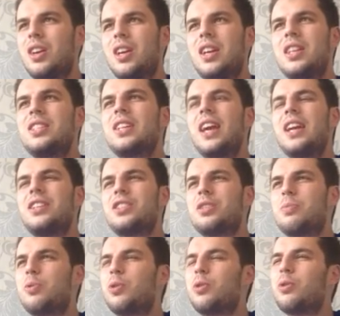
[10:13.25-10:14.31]
it is getting to
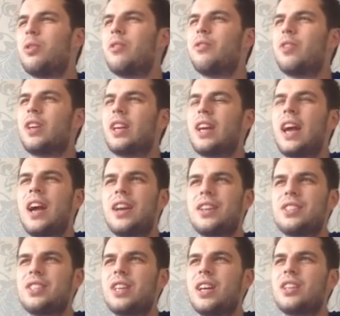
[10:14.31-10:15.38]
the point where I'm thinking, hang on
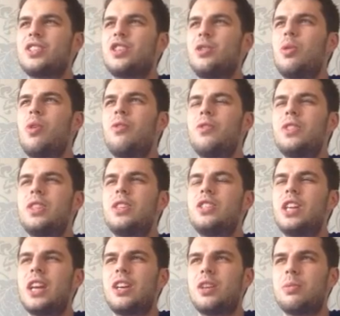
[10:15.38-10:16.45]
a sec, you offered the
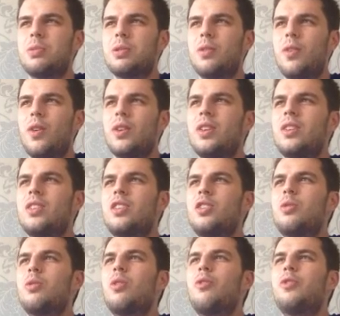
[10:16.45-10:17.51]
Jacobs fight,
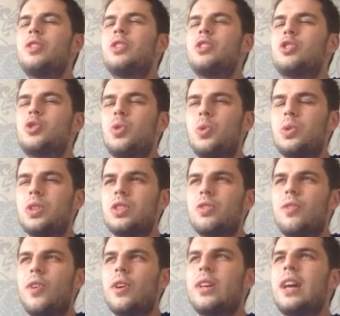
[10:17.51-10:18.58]
you were offered the Saunders
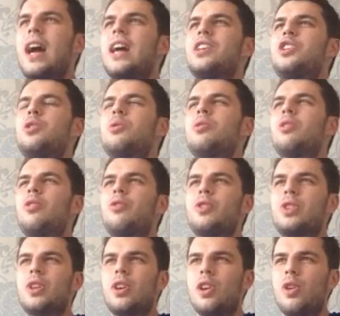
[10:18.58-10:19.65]
fight, and you were
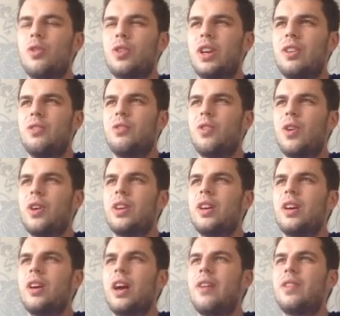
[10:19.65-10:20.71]
offered the Golovkin fight,
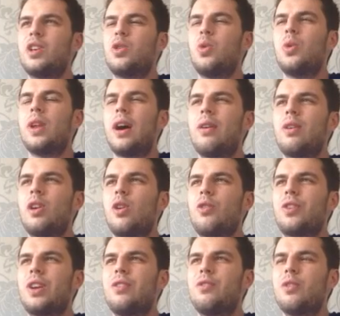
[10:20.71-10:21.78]
having called out
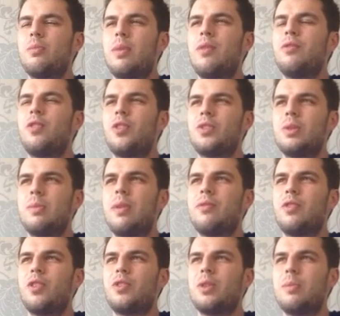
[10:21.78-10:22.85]
Golovkin for month after
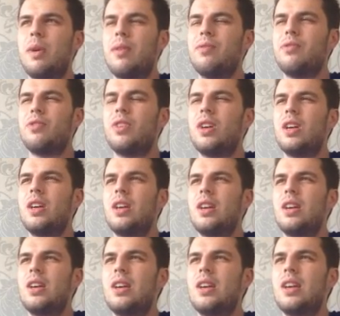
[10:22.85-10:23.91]
month after month.
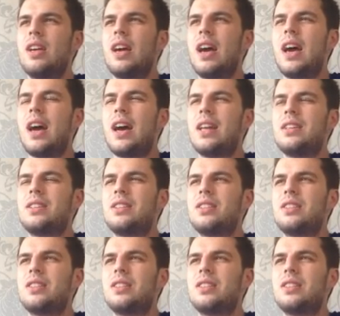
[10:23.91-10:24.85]
And,